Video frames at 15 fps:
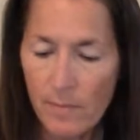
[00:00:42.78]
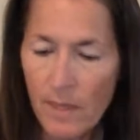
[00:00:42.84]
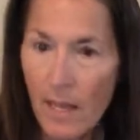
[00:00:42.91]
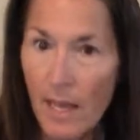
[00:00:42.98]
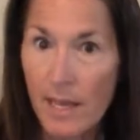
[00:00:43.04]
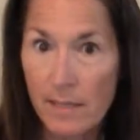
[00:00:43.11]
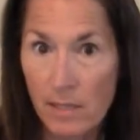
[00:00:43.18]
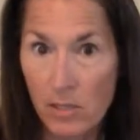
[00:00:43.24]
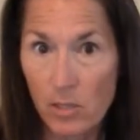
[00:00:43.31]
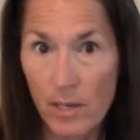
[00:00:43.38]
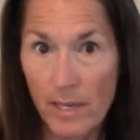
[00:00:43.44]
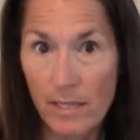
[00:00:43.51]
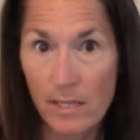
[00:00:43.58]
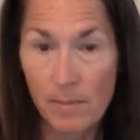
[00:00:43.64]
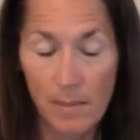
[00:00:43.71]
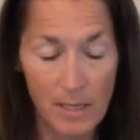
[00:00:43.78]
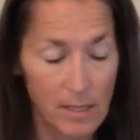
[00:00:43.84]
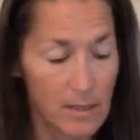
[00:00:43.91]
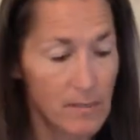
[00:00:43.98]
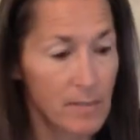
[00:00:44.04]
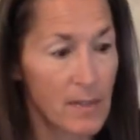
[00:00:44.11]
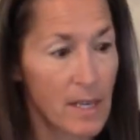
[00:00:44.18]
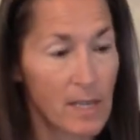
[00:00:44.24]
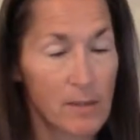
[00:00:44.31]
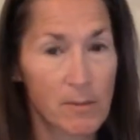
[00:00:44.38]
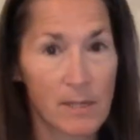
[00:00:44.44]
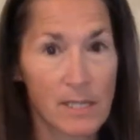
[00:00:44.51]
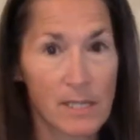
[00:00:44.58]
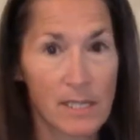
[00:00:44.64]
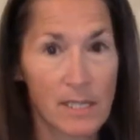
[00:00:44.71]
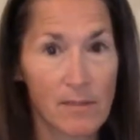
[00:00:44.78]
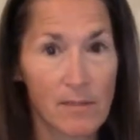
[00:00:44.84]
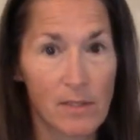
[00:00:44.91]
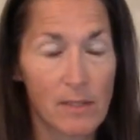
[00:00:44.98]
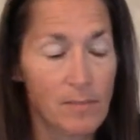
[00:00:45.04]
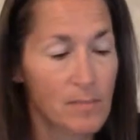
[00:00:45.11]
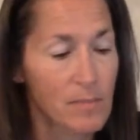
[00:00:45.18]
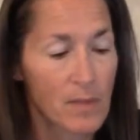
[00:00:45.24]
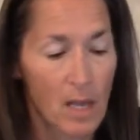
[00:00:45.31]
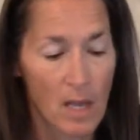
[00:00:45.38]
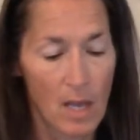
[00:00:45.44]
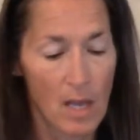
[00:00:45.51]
It has a transmitter and a receiver.